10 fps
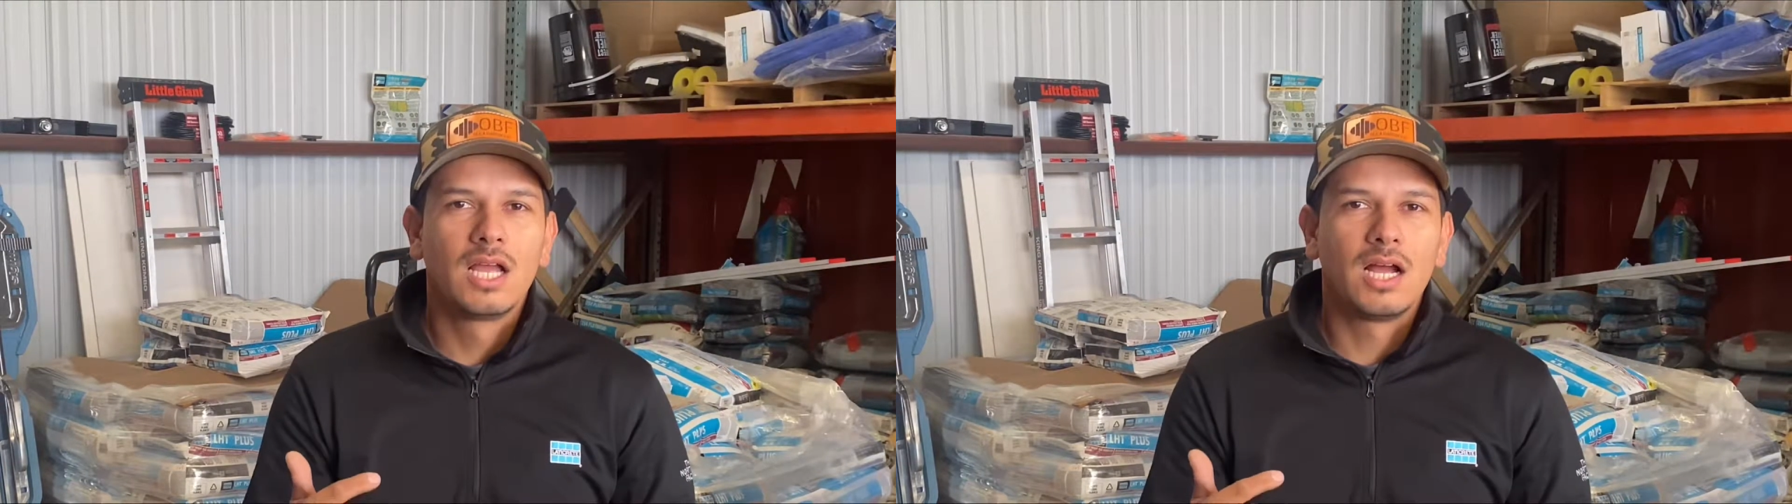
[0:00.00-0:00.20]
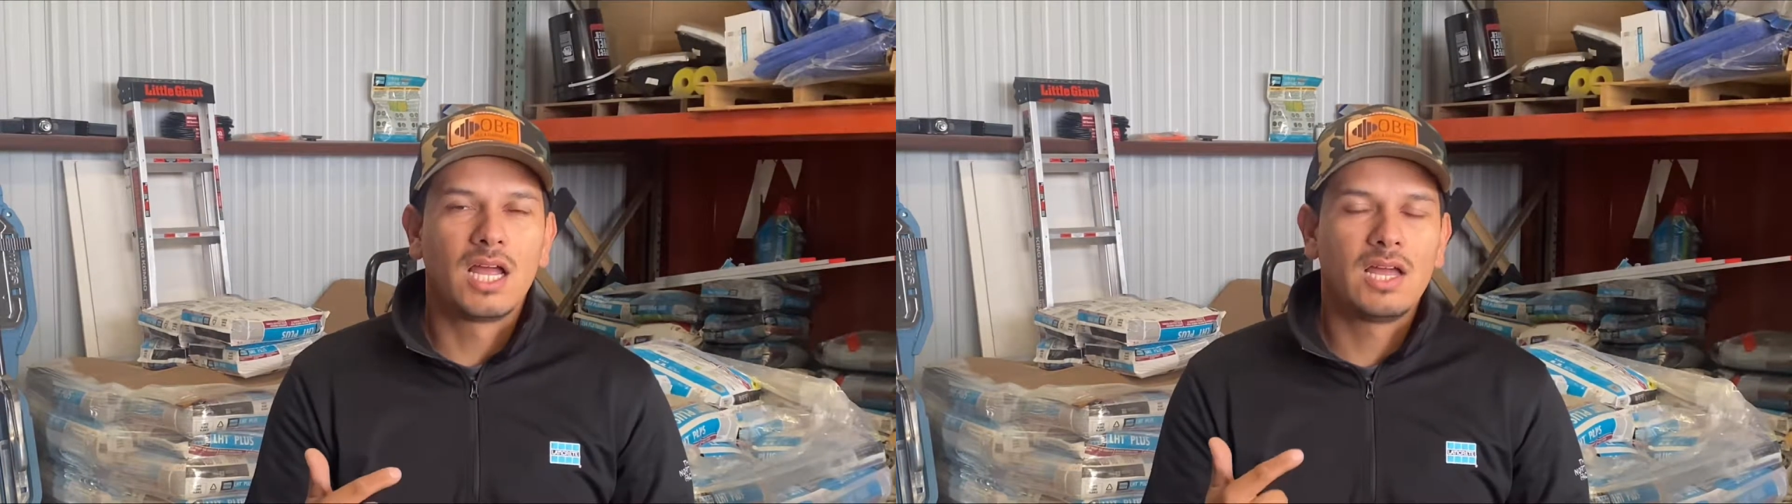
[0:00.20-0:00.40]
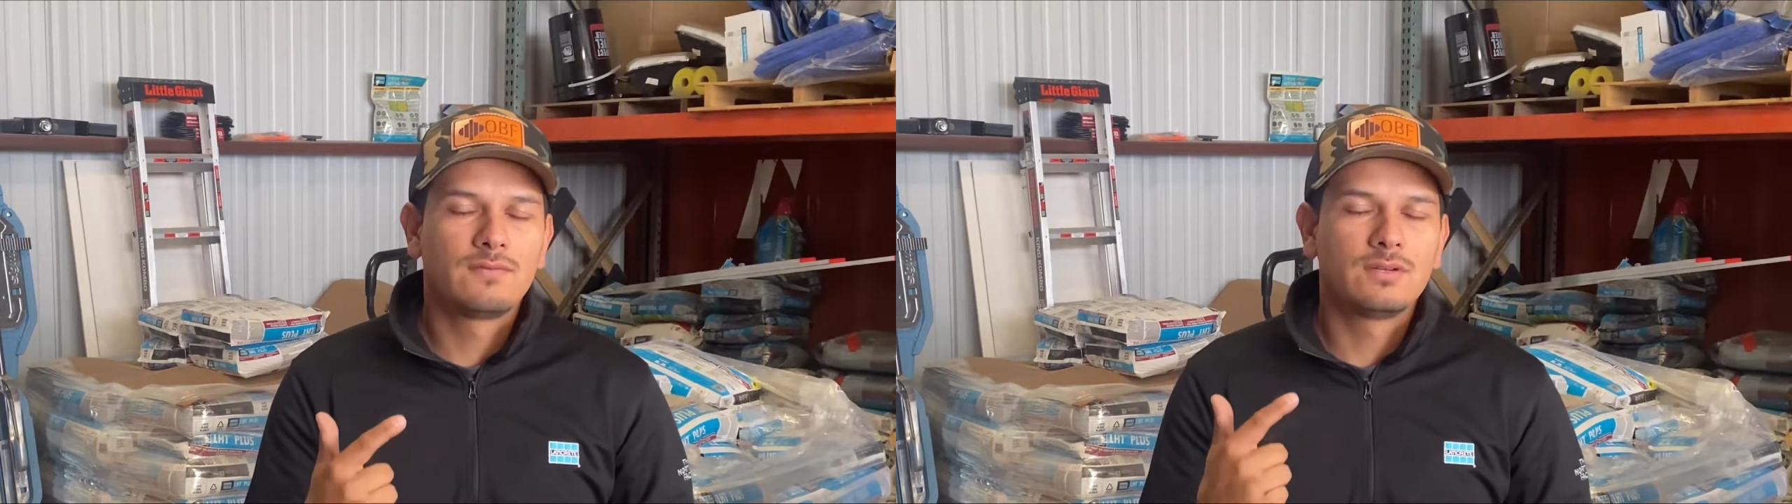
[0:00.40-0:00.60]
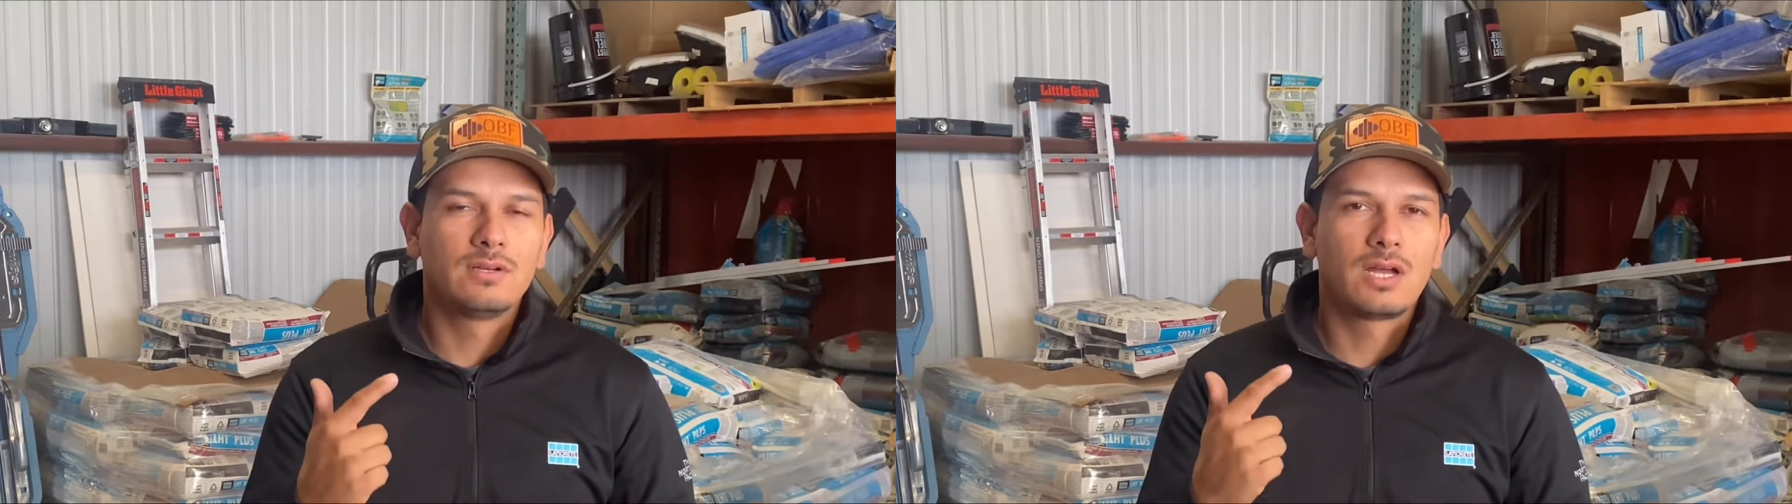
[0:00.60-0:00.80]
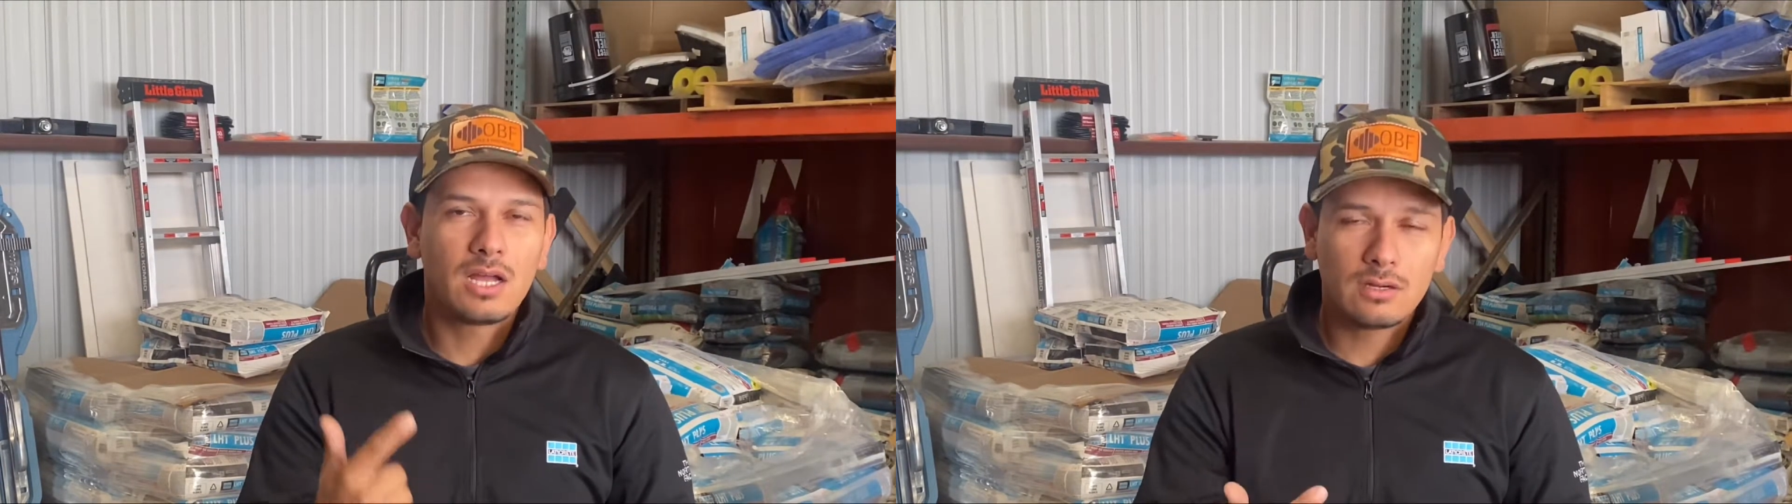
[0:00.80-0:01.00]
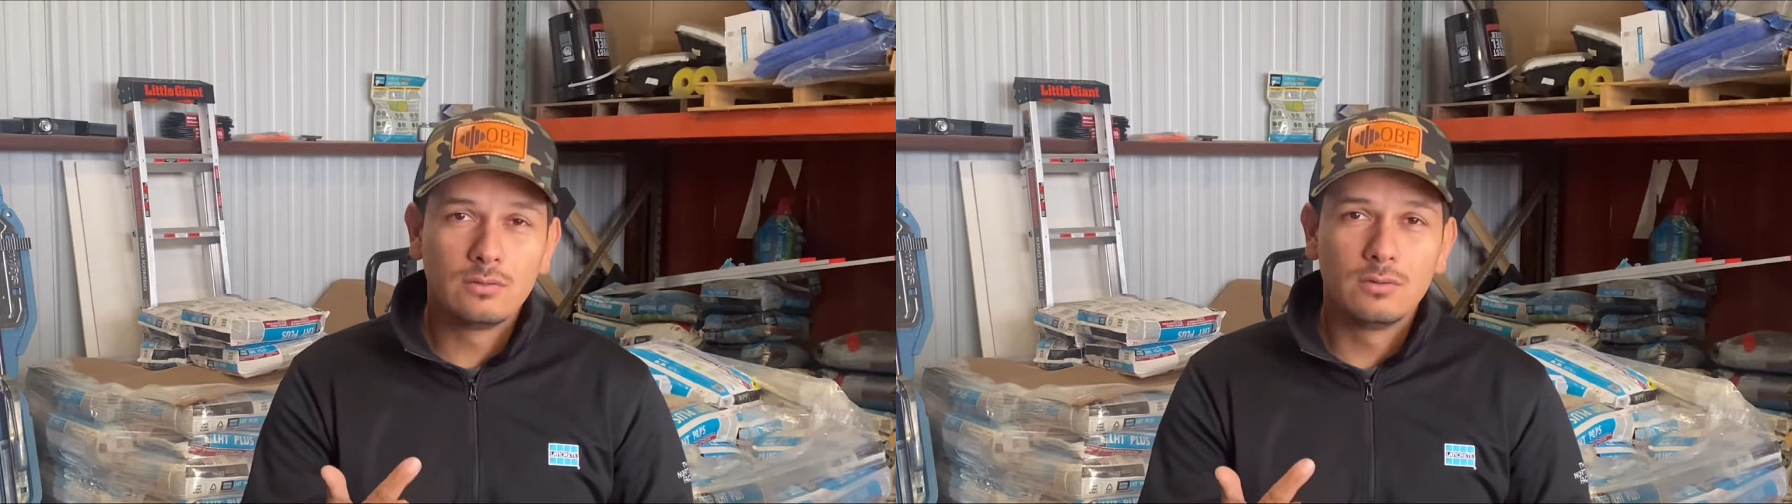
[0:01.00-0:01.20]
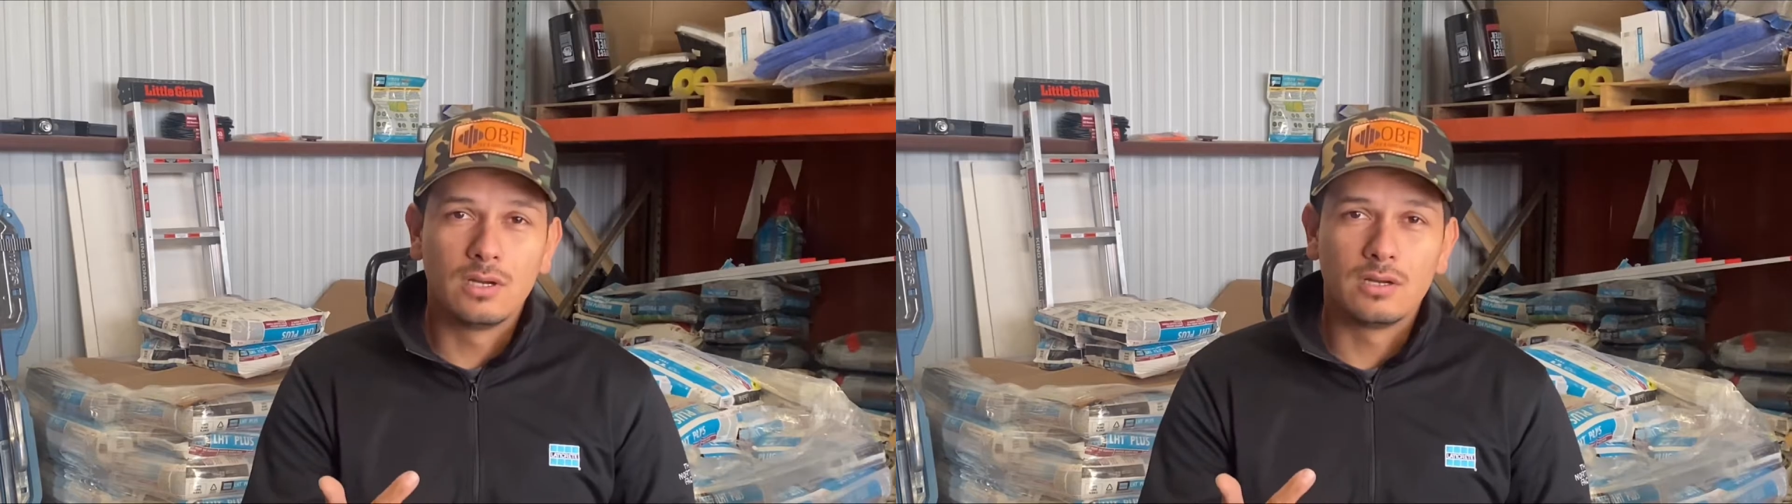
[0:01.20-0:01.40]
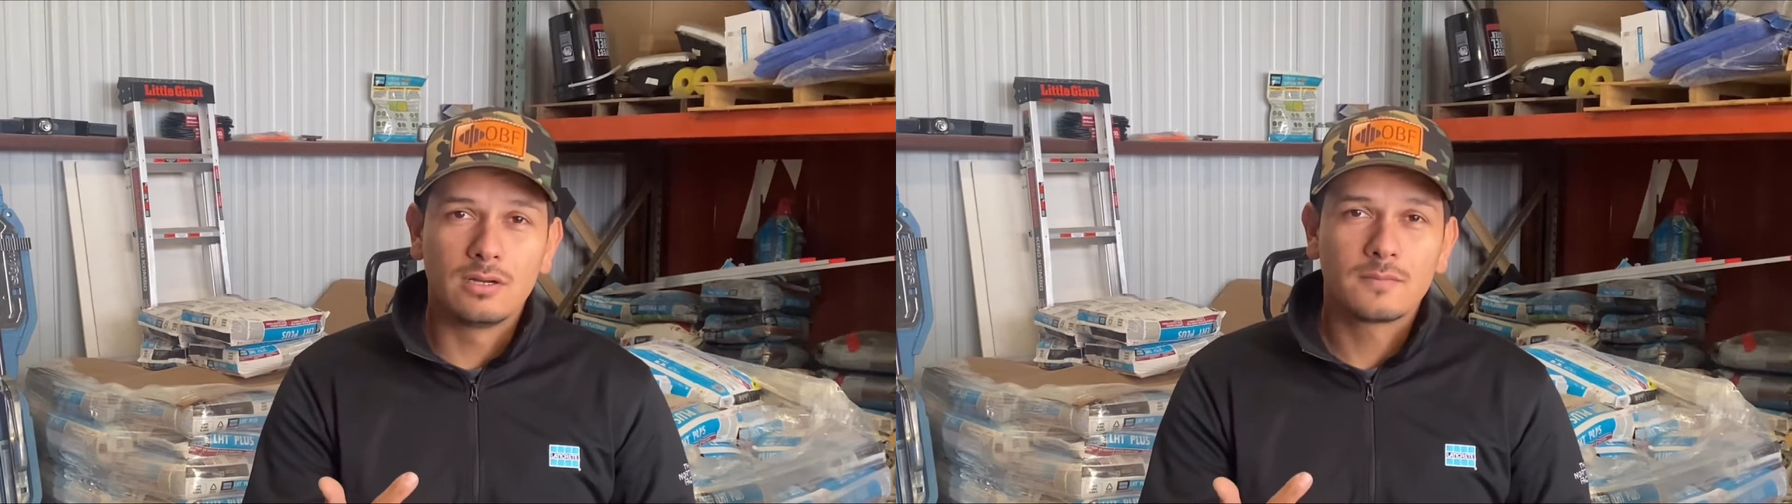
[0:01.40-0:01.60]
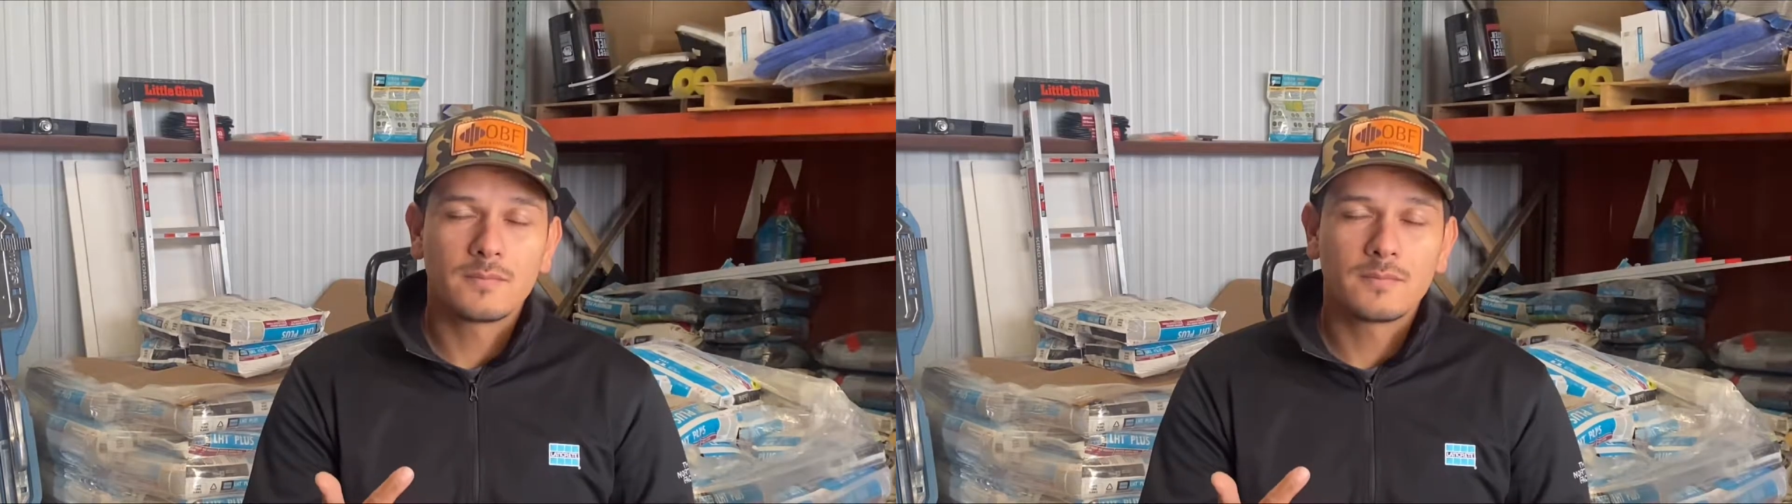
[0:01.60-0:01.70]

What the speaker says: I have a hot glue gun.